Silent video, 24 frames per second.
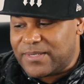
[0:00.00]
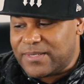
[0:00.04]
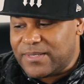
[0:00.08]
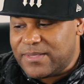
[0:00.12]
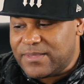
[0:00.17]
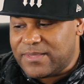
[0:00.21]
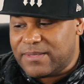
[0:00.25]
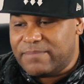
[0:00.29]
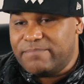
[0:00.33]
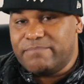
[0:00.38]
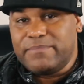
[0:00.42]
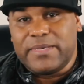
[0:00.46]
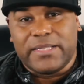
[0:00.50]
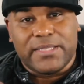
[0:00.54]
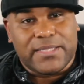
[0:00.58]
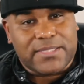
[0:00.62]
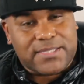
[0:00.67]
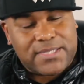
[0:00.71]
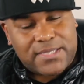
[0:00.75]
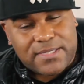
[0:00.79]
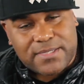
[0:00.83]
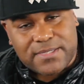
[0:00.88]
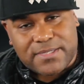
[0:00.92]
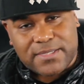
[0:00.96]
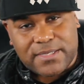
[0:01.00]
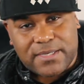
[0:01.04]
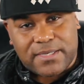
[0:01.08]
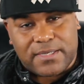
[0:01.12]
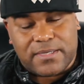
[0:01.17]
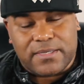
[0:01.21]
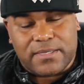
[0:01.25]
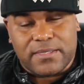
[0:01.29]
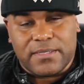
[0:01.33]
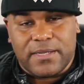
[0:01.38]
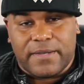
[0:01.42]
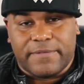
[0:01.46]

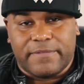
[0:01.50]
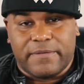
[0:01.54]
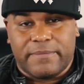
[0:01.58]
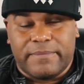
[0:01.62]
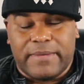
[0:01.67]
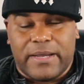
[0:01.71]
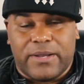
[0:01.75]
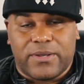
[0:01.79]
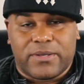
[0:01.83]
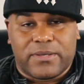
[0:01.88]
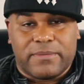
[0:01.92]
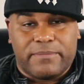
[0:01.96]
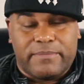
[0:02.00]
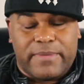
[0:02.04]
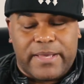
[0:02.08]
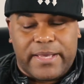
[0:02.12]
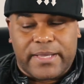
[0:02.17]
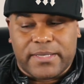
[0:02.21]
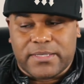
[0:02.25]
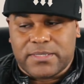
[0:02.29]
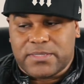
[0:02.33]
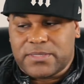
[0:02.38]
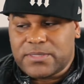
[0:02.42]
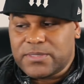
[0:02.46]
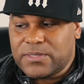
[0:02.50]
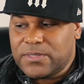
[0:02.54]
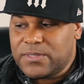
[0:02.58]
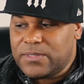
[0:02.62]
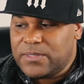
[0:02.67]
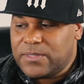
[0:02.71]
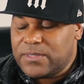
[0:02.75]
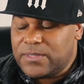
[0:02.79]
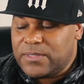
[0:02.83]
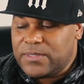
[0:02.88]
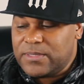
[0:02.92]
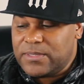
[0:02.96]
militancy of a Malcolm X
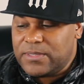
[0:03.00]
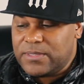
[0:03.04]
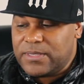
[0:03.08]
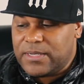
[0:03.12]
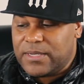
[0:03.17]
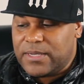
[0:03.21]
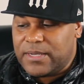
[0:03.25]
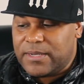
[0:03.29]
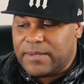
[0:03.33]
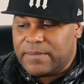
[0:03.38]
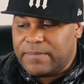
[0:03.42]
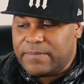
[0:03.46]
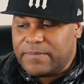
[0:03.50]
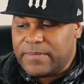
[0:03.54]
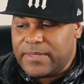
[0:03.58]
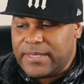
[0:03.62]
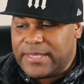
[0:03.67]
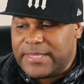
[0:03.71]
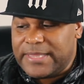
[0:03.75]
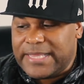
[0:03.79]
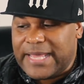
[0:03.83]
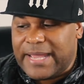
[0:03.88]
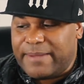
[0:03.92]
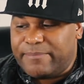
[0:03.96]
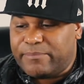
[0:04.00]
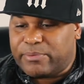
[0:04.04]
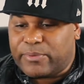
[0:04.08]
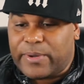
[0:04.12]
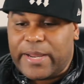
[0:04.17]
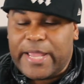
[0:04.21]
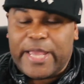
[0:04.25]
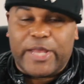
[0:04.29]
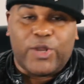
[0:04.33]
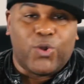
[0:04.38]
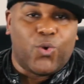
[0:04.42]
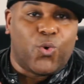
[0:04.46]
and that
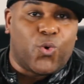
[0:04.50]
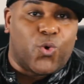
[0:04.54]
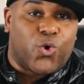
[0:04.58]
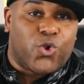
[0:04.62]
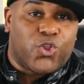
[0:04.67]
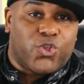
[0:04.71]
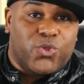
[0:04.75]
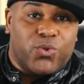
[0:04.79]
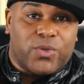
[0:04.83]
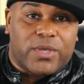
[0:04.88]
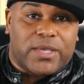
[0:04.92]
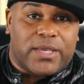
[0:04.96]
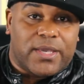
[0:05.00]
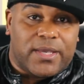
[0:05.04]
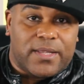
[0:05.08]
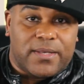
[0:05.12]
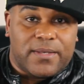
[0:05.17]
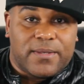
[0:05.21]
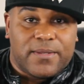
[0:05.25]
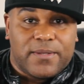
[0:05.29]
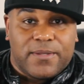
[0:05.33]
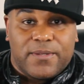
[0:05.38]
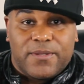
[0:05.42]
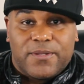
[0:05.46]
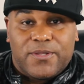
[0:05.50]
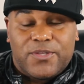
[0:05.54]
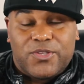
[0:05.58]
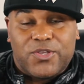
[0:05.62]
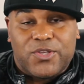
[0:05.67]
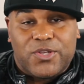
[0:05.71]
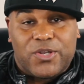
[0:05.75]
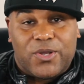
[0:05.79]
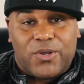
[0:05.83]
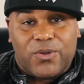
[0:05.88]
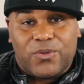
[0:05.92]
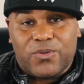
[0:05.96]
brand, or you get,
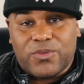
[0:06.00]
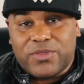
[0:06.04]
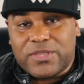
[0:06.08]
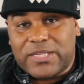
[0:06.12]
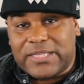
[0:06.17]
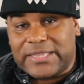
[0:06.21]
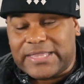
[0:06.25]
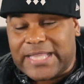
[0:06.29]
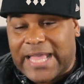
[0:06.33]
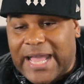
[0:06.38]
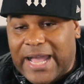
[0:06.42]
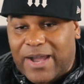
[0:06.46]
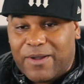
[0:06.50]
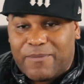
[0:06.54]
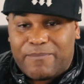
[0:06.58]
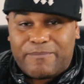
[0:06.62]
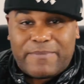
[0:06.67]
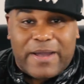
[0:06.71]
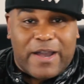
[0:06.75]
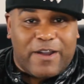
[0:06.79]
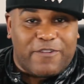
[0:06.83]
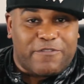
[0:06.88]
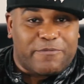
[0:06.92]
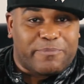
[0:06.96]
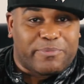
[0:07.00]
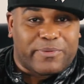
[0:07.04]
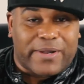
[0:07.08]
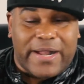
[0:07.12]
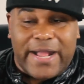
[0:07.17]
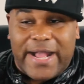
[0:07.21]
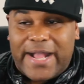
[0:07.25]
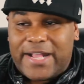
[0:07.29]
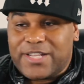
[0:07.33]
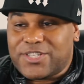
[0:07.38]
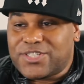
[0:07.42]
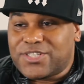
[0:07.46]
you know, the loud mouth
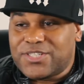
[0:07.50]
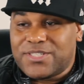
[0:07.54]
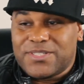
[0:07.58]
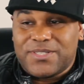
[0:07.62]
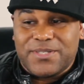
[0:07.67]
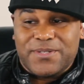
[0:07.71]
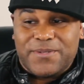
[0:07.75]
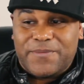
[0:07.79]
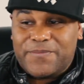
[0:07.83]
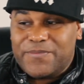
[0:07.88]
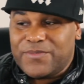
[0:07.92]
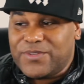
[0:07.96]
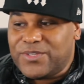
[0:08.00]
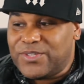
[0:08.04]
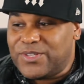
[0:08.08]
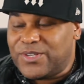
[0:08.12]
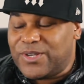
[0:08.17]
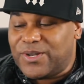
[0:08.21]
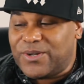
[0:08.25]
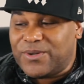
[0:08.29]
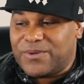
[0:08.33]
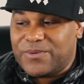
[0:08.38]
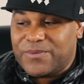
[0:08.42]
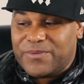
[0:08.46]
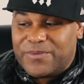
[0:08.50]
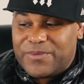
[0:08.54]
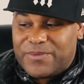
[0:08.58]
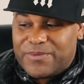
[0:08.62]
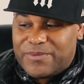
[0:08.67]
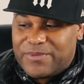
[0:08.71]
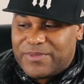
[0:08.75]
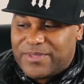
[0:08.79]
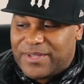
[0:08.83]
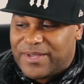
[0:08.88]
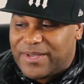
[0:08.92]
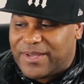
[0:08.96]
brash, you know,
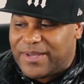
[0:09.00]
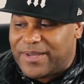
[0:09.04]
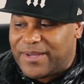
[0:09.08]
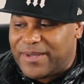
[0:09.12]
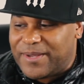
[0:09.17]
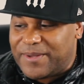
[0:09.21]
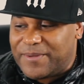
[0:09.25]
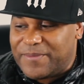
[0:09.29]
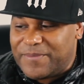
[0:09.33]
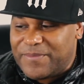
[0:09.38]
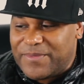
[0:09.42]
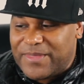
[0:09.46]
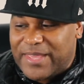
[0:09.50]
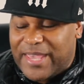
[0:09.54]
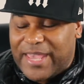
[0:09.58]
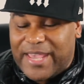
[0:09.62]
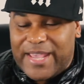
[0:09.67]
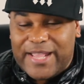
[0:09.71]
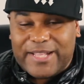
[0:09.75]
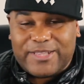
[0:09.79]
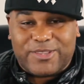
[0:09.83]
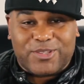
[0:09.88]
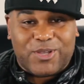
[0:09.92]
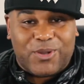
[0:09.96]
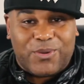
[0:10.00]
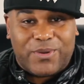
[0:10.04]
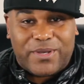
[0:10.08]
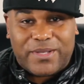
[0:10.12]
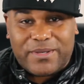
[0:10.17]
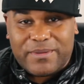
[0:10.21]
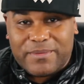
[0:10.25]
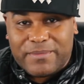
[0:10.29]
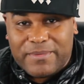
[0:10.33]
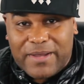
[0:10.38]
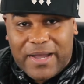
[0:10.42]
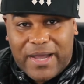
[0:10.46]
hand
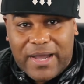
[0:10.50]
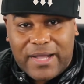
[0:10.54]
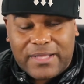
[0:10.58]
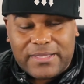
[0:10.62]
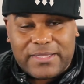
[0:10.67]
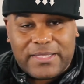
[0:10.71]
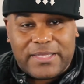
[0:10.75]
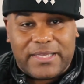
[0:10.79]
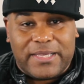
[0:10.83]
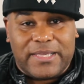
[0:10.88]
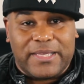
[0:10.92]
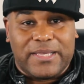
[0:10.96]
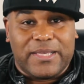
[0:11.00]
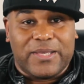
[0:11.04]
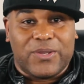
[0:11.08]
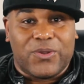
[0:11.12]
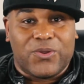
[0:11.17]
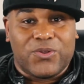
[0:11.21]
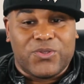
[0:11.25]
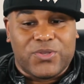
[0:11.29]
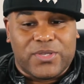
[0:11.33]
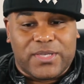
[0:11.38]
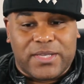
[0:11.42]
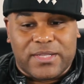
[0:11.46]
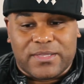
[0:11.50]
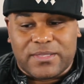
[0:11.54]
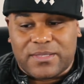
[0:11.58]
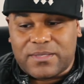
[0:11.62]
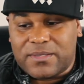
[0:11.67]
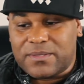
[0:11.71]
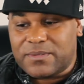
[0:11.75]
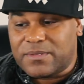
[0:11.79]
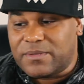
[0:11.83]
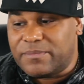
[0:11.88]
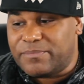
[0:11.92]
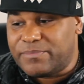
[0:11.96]
throwing Ali, or you get
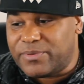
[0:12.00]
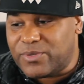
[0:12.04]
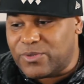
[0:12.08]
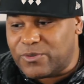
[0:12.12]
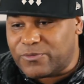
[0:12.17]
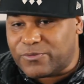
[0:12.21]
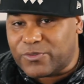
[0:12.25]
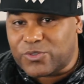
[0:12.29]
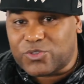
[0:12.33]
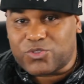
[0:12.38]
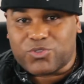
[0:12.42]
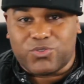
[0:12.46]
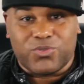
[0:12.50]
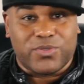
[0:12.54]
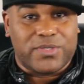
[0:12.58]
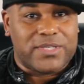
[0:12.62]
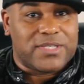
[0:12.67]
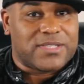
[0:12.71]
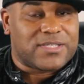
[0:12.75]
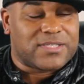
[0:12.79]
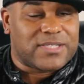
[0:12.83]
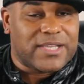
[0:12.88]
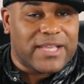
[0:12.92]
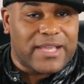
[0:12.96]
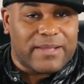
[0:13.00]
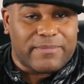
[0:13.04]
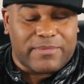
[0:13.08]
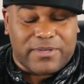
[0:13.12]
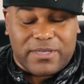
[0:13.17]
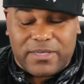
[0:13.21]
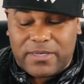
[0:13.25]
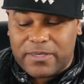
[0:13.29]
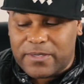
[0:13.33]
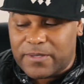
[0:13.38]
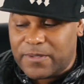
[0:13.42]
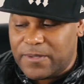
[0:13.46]
the beautiful crooning Sam
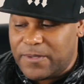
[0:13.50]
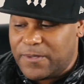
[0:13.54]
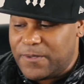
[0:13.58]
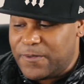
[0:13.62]
Cooke,